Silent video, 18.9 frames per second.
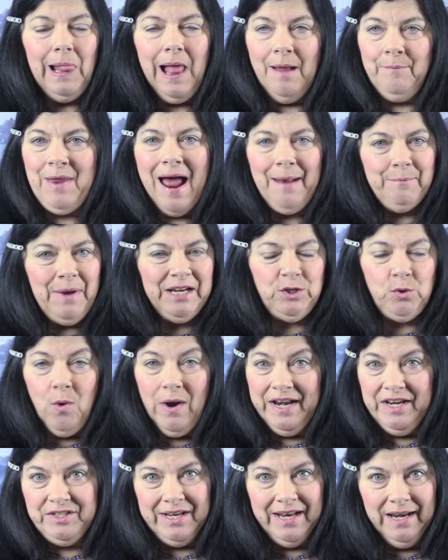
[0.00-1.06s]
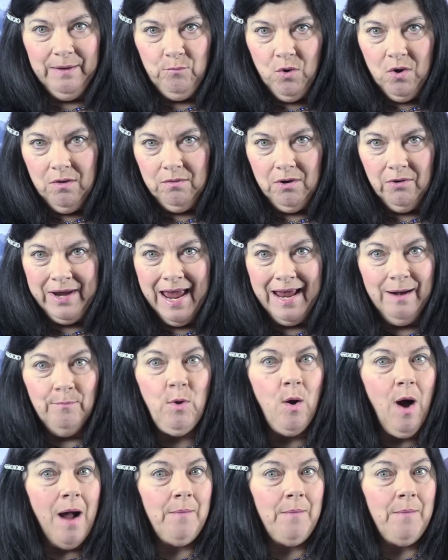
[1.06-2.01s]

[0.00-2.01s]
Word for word: I'm not in my 20s anymore. Okay. I'm, all,